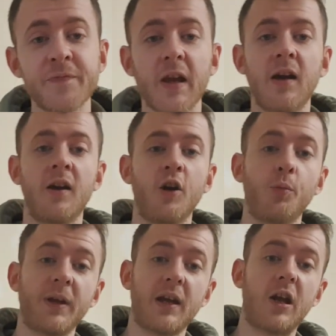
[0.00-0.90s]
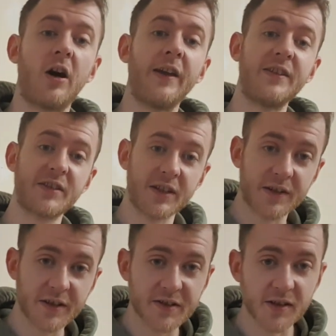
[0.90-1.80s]
it'll be a lot easier
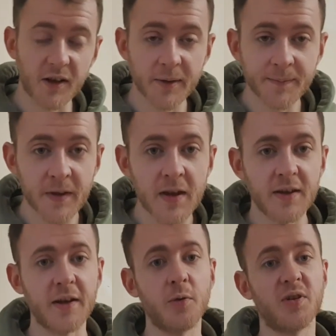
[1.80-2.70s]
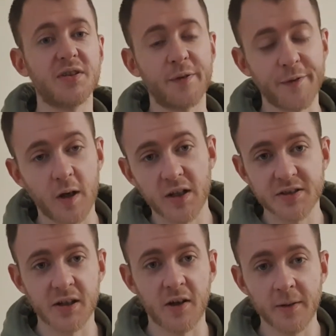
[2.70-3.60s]
this time than it was the first
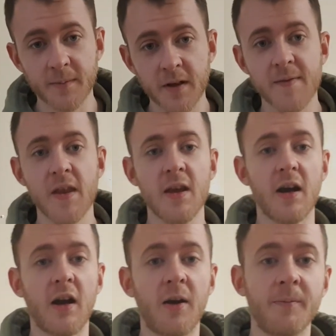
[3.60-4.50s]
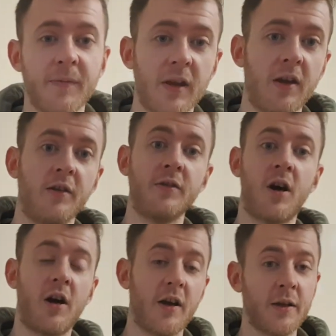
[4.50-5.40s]
time.
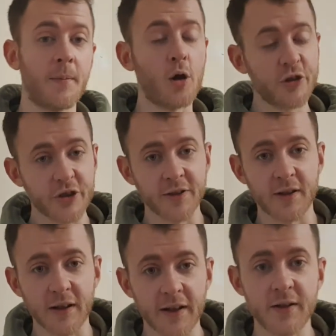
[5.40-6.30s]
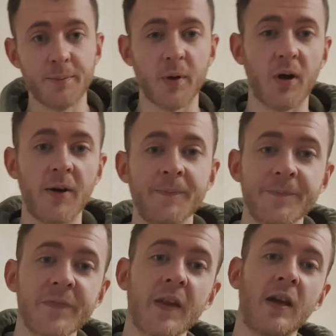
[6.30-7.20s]
Not emotionally, but
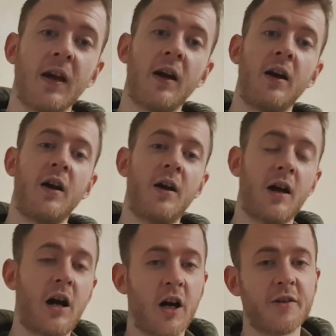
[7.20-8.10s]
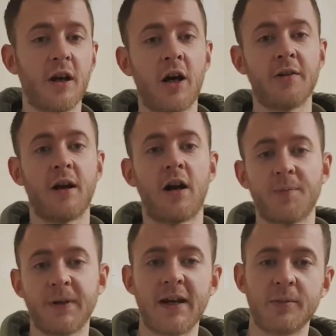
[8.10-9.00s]
I'd
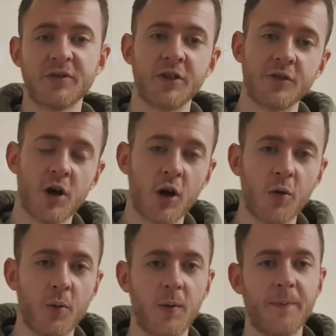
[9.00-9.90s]
be able to know